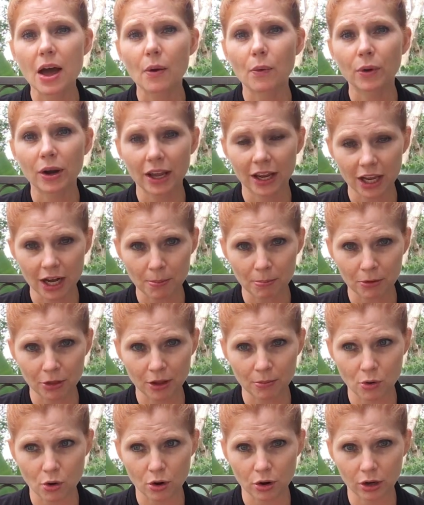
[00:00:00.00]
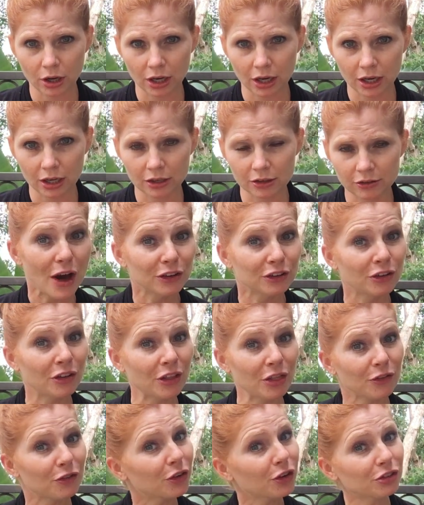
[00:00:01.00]
when I get up in the morning, so
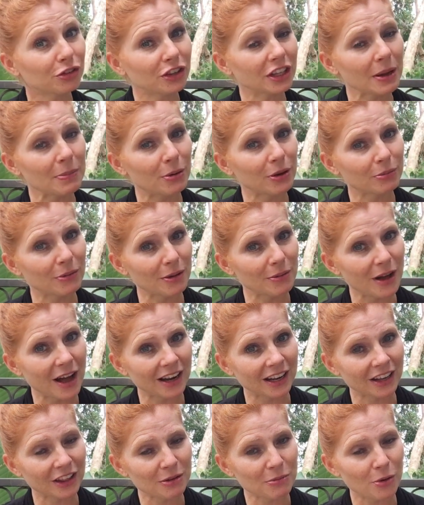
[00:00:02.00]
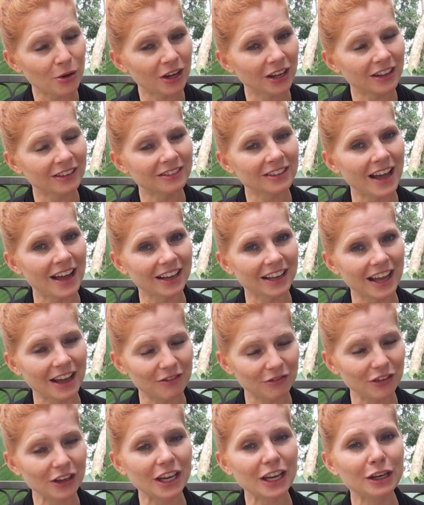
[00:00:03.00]
that the first thing I put in my body in the morning is not
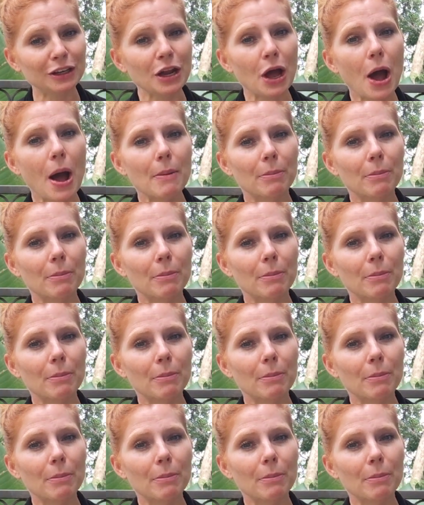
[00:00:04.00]
caffeine,